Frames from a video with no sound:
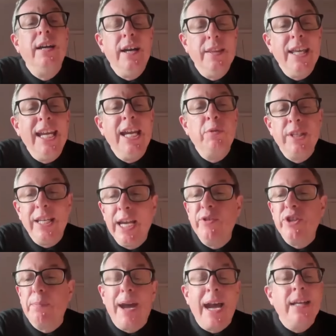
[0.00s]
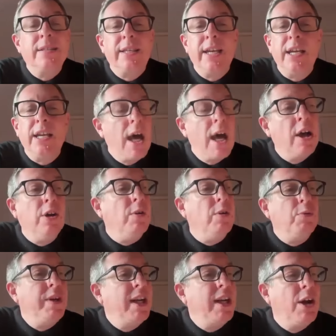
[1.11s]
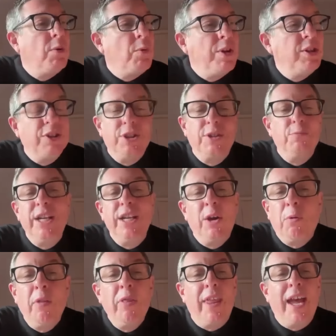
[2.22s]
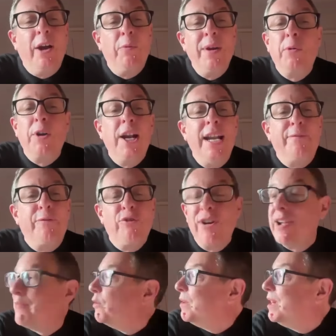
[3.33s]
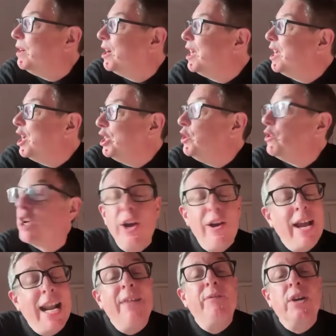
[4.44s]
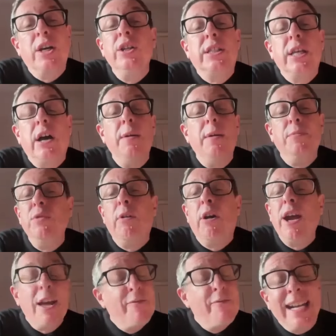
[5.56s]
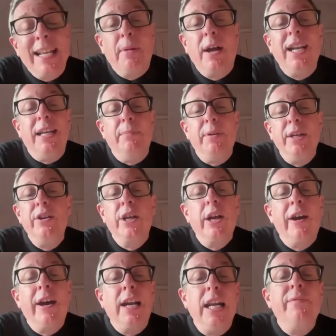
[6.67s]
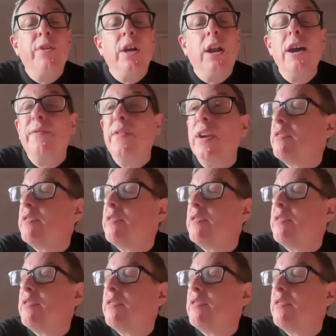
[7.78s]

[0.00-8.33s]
And here was a band saying, no, we don't want that. We want to live forever. You can go out and have a good time. You might not have any money, but you can go out and live your life.